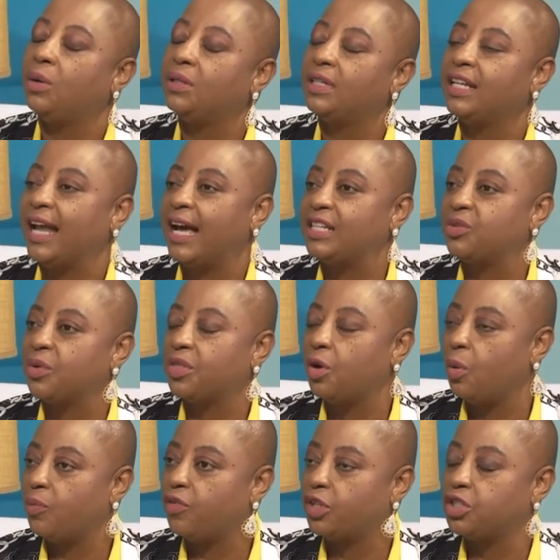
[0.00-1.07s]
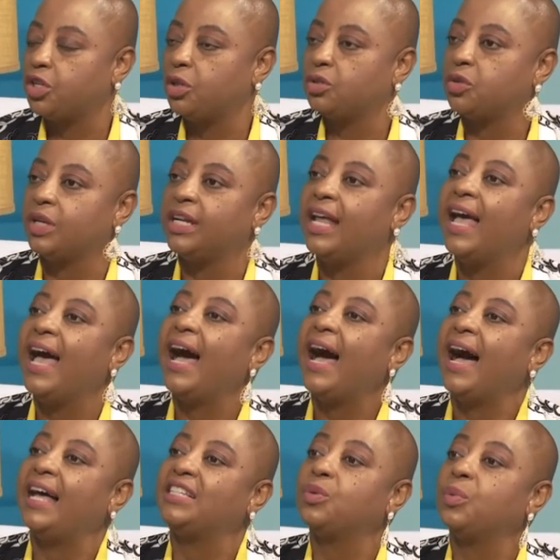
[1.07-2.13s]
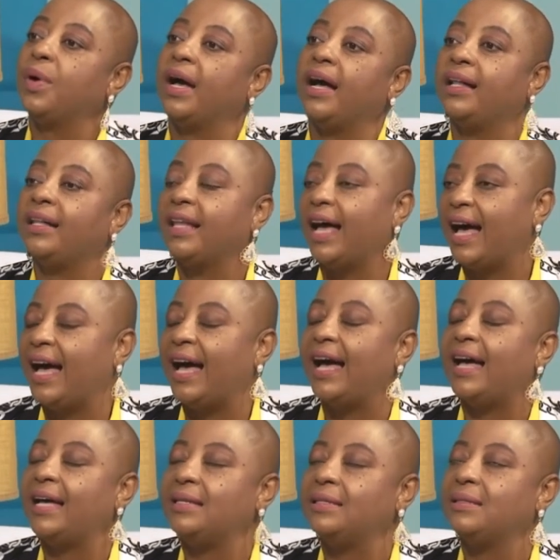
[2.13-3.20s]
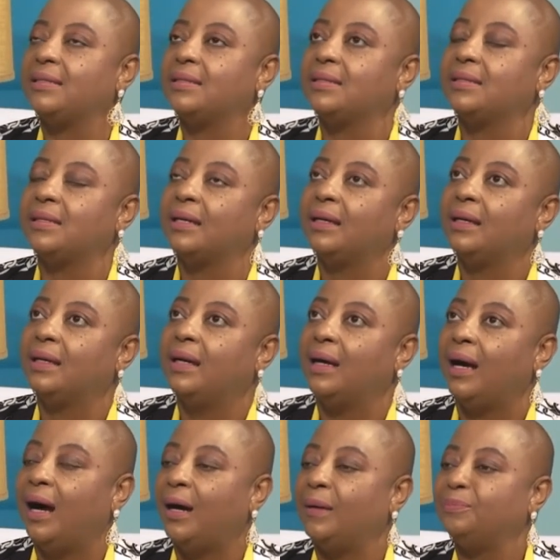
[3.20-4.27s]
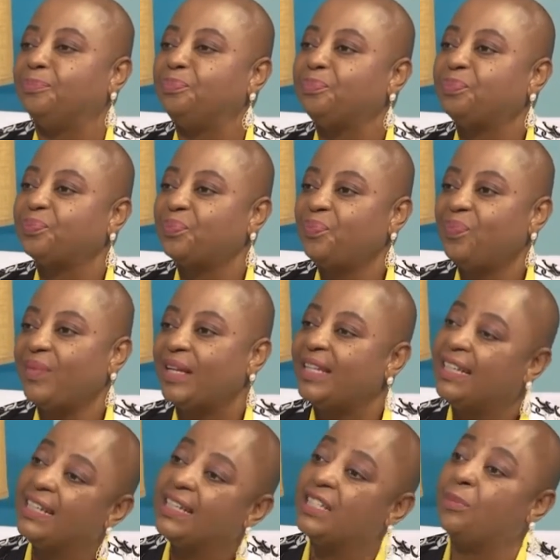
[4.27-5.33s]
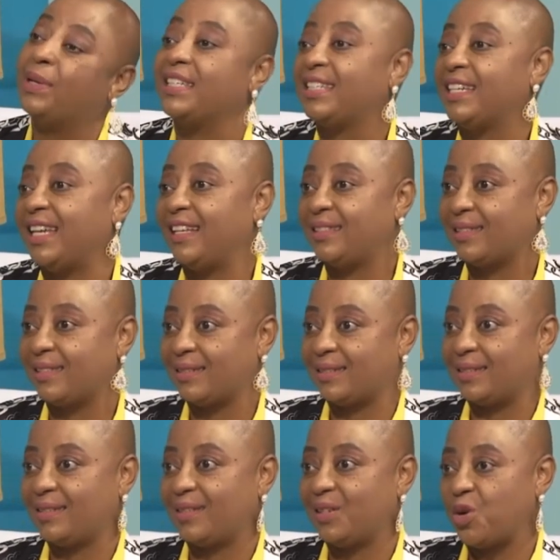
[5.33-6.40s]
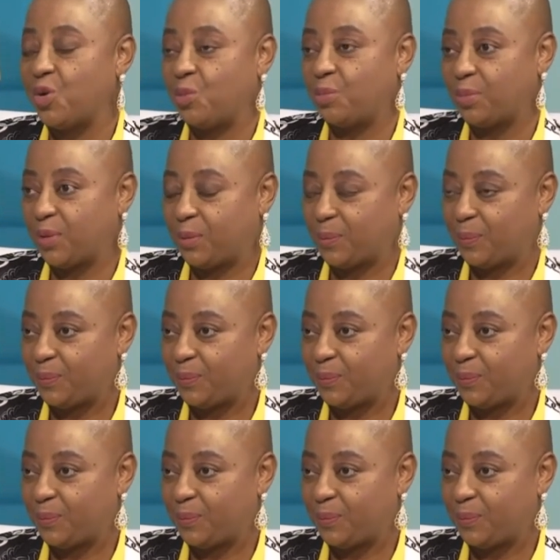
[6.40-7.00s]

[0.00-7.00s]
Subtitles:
the Nazareth Home for Children, as well as the Elizabeth Estates homes.